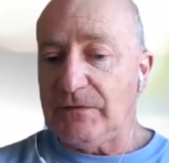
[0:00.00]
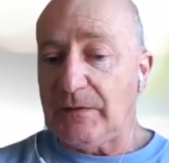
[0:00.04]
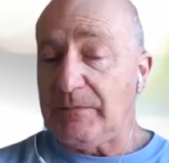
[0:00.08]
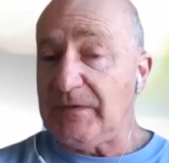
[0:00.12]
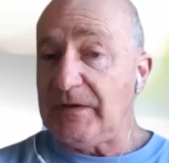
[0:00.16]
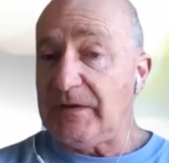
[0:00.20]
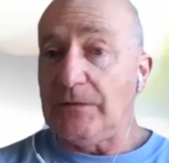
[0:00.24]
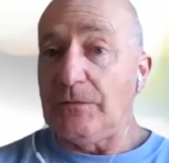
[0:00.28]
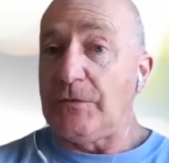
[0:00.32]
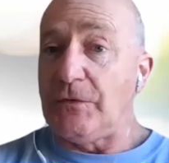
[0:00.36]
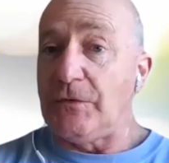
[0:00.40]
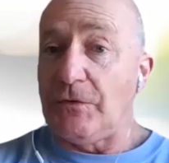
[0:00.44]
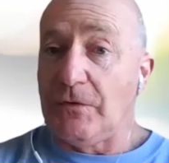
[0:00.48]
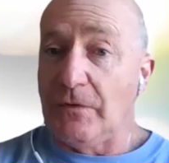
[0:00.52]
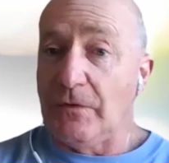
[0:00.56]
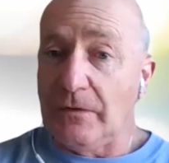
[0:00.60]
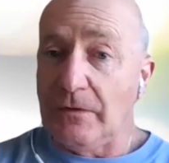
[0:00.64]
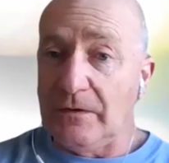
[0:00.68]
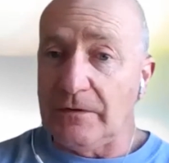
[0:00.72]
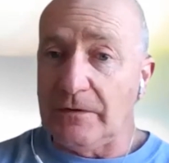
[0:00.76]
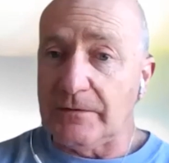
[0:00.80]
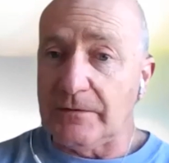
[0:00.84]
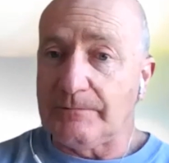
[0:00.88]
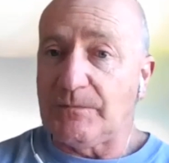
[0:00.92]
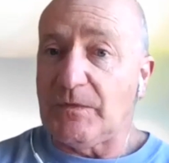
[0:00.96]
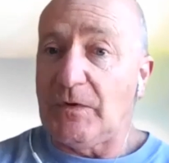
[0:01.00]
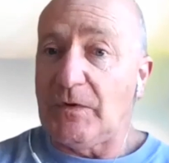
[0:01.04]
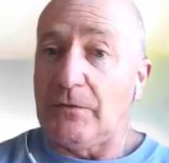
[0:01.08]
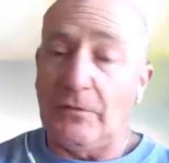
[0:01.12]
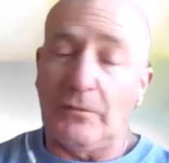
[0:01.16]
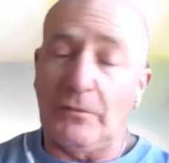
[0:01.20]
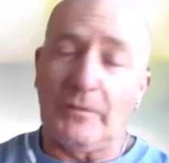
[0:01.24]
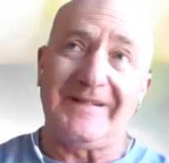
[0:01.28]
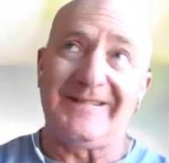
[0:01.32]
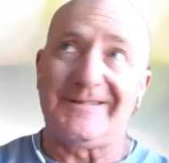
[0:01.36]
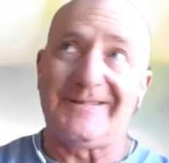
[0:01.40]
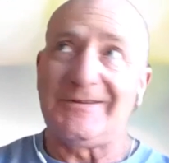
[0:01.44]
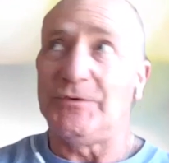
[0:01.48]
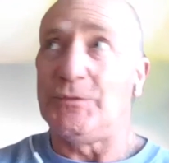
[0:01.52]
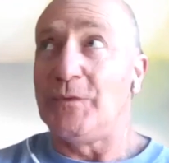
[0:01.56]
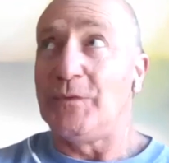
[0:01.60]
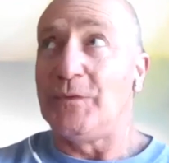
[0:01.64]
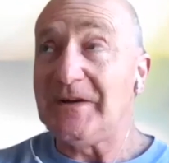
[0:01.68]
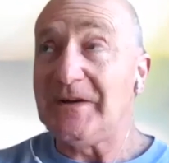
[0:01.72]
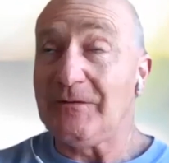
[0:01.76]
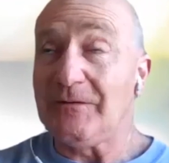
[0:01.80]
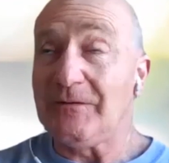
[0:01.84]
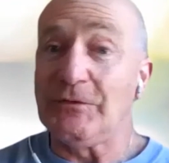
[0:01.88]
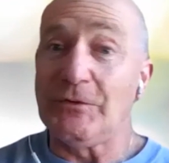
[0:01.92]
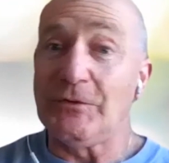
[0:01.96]
the goal, well, one
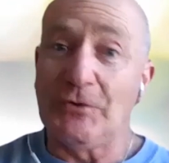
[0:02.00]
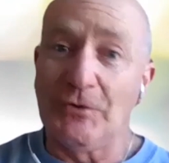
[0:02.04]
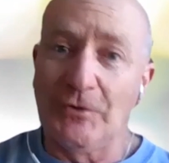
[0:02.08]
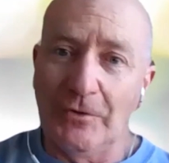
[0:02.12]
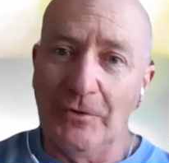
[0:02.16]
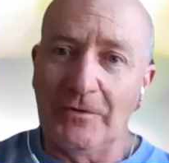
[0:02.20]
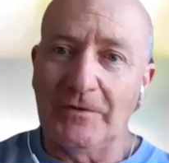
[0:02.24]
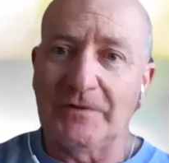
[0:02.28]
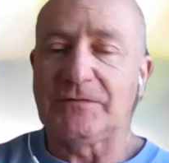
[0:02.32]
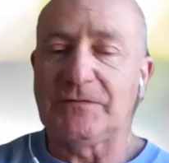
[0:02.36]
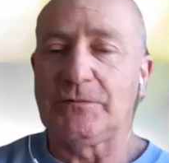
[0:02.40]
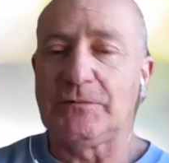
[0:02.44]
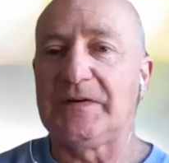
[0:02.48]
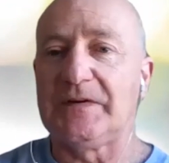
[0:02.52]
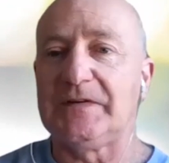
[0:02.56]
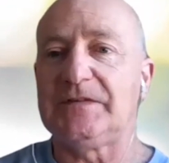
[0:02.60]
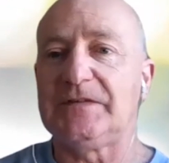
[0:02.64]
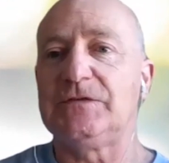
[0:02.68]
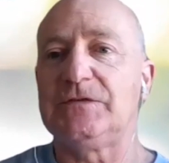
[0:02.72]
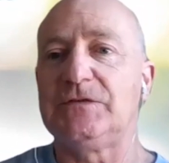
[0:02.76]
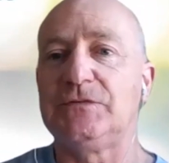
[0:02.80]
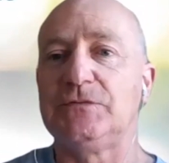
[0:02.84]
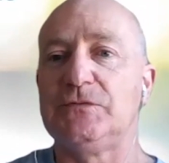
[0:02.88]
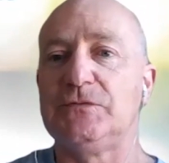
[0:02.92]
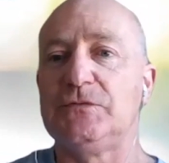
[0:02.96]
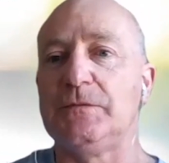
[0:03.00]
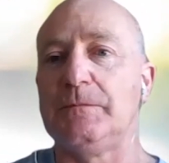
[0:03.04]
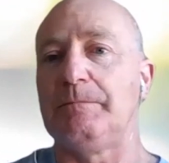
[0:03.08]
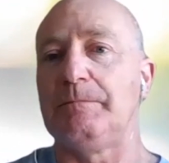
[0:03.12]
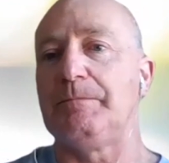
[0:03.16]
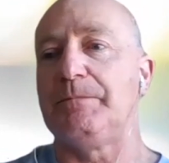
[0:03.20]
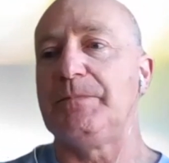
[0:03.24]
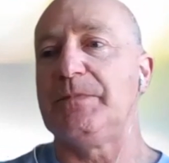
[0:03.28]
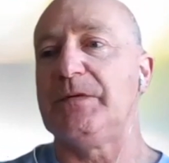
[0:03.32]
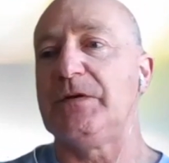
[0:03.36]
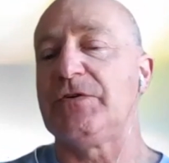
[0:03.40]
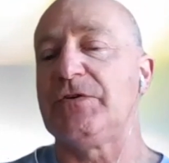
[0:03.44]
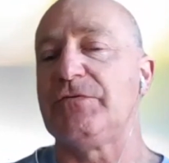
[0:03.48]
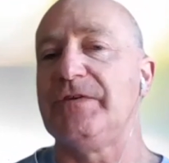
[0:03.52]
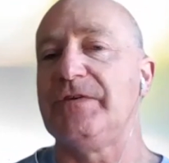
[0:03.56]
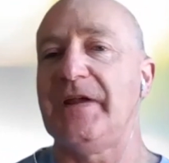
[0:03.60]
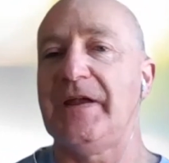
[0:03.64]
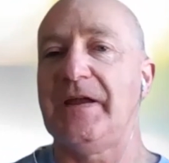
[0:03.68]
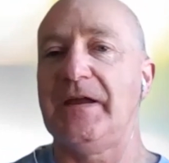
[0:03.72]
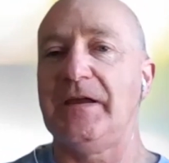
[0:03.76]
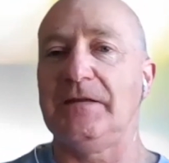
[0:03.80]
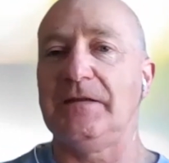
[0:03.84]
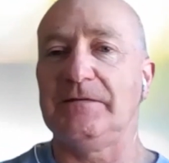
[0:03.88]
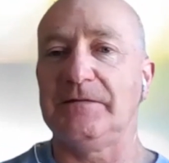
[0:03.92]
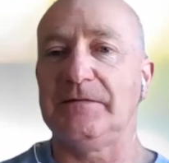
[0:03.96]
of the goals was to
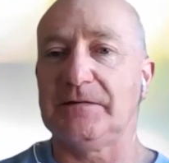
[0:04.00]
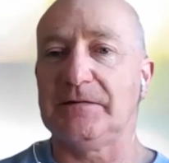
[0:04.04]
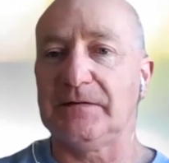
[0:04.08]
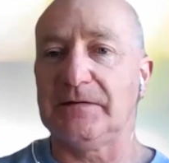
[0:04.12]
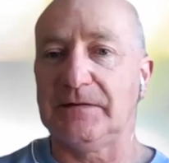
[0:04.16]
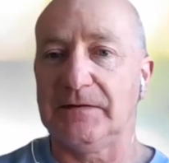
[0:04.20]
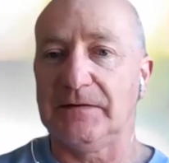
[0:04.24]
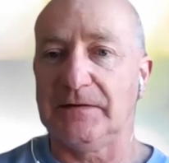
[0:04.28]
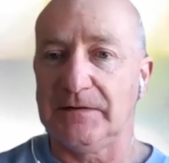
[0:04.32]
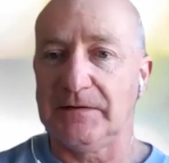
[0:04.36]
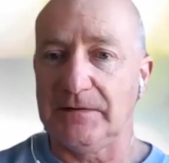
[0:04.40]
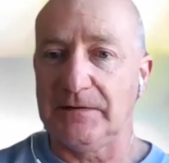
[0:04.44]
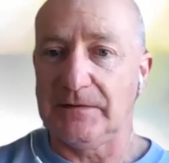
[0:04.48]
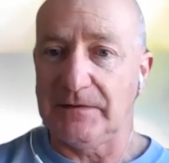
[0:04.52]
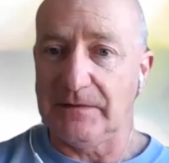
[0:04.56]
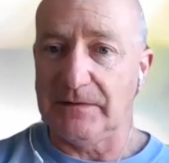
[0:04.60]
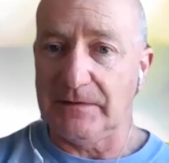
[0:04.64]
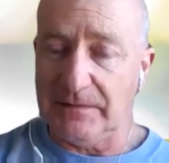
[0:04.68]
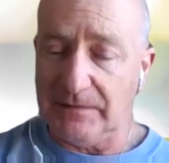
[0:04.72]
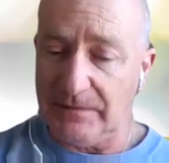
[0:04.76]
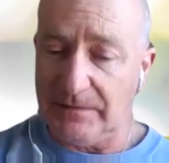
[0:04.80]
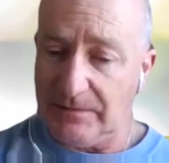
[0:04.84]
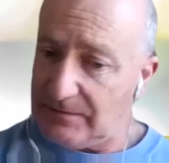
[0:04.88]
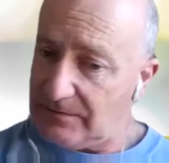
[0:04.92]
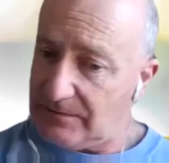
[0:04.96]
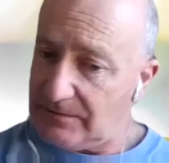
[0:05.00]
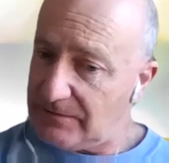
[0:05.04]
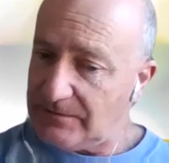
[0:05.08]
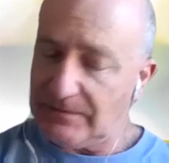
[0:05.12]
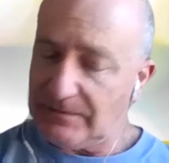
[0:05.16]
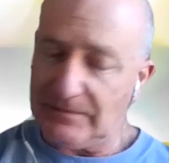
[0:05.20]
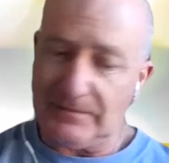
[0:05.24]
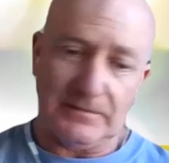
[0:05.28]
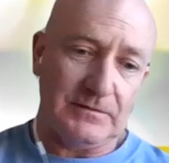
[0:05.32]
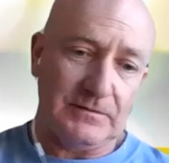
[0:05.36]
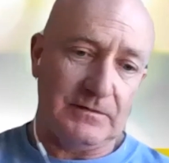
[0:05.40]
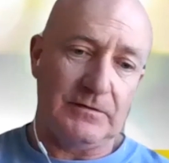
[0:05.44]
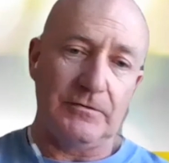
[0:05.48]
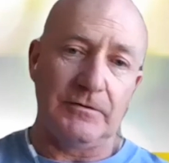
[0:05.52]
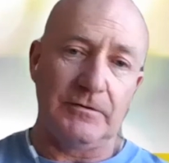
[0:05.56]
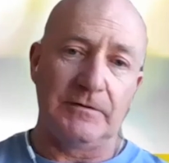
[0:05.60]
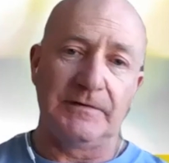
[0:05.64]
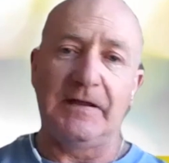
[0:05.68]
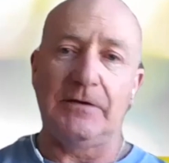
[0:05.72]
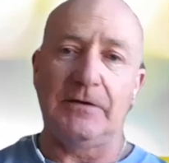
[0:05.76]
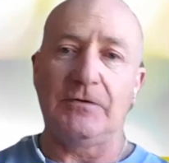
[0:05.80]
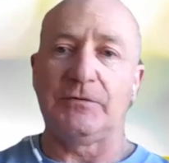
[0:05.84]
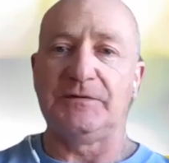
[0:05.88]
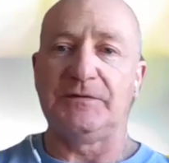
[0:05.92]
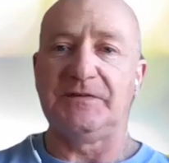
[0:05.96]
create an
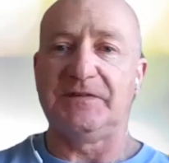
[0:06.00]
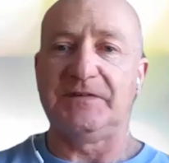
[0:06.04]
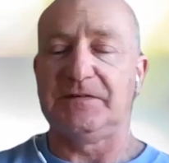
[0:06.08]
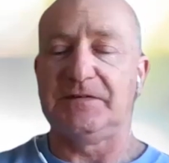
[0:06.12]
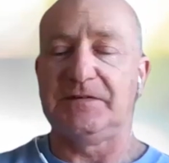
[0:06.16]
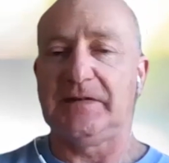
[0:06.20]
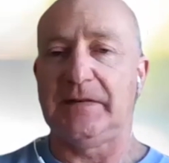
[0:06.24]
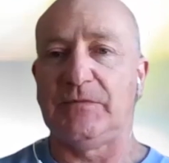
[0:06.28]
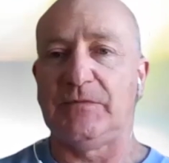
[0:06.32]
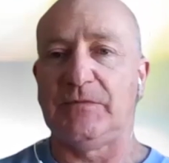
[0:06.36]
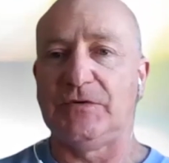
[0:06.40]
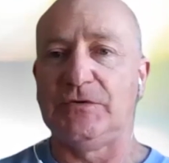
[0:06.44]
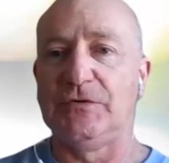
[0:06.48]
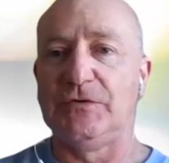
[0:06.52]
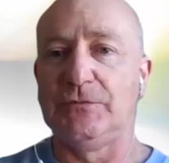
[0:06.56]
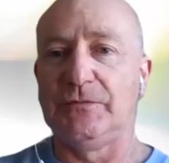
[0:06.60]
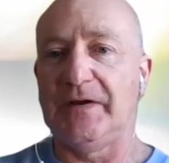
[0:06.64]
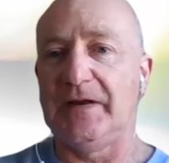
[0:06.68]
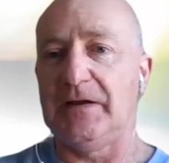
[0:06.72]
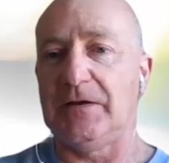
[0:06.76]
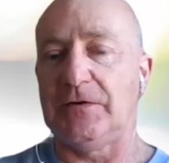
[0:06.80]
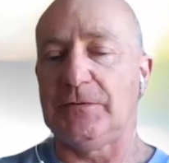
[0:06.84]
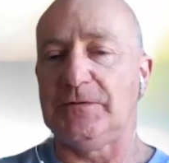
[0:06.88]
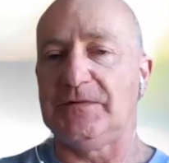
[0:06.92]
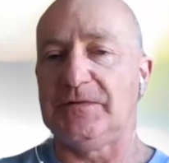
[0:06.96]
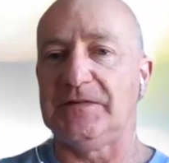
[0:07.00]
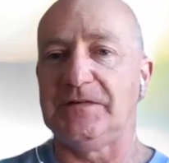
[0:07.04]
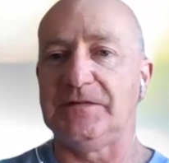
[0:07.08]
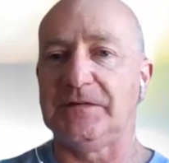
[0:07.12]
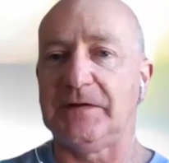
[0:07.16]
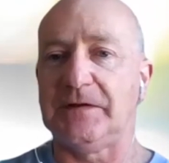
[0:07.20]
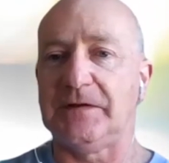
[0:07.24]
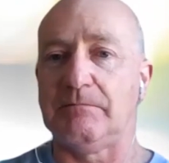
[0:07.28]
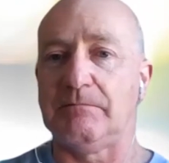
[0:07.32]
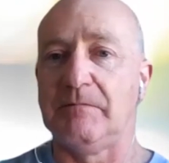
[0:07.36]
ecosystem, a new ecosystem.